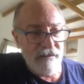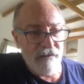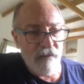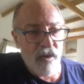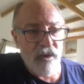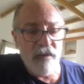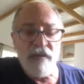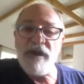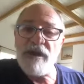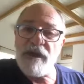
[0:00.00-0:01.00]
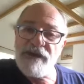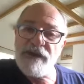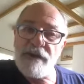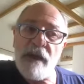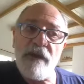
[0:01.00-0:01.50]
more
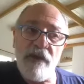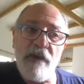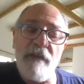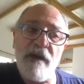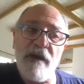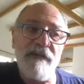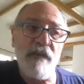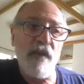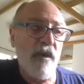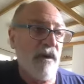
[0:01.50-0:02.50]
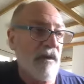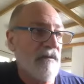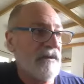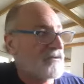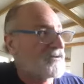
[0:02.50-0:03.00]
communication than other part of the world
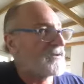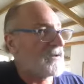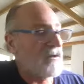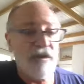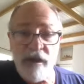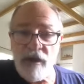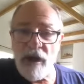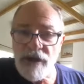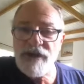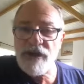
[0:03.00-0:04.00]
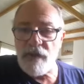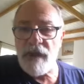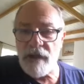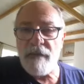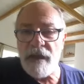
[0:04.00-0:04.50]
because the culture. We
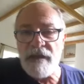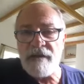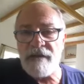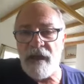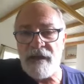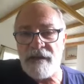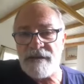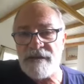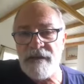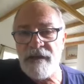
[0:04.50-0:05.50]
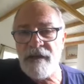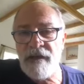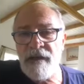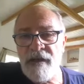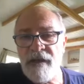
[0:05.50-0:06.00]
got many Italians
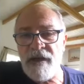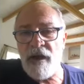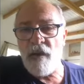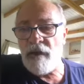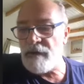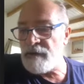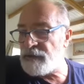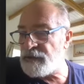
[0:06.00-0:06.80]
in our